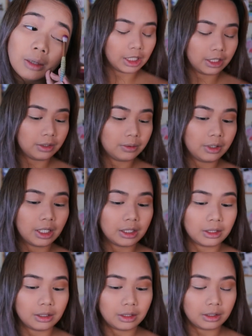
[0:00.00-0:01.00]
I do
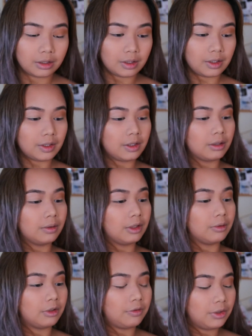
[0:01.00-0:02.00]
get some of
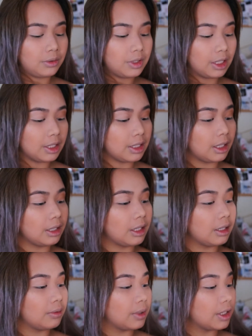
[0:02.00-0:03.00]
the reviews. They said
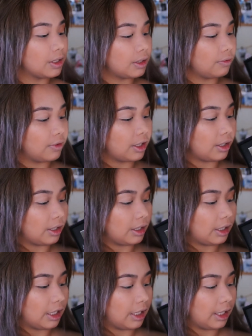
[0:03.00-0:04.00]
that it was very
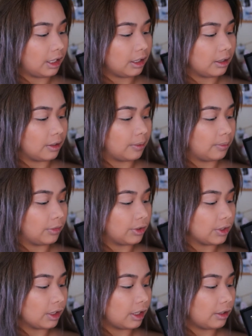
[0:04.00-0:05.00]
like,
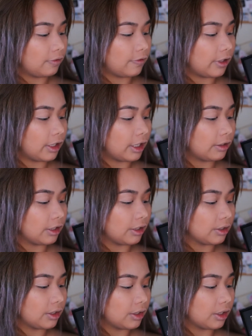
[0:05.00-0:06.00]
there's a lot of fallout
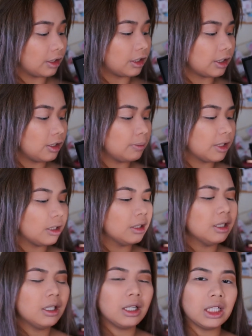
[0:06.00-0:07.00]
and it's chalky. But
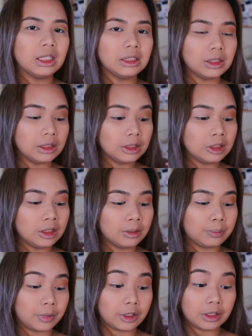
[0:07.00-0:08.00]

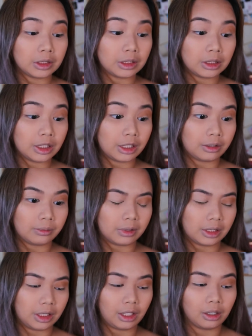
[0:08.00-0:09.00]
honestly, personally, I don't
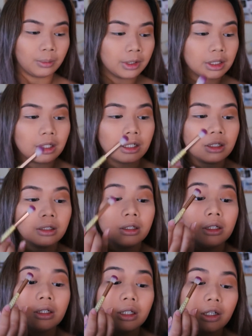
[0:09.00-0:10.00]
really care about that.
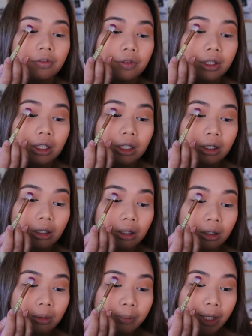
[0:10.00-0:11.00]
I feel like
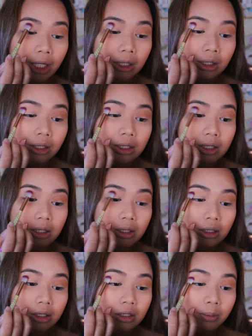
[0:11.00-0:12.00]
all
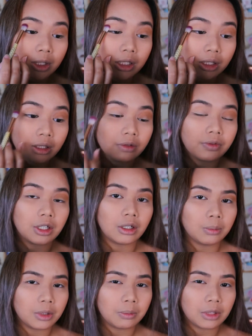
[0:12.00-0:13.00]
palettes, especially
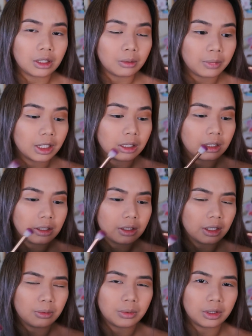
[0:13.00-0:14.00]
very pigmented palettes,
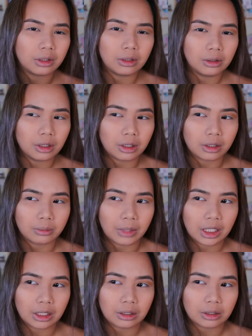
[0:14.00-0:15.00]
they would
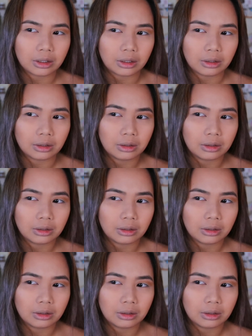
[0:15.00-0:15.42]
automatically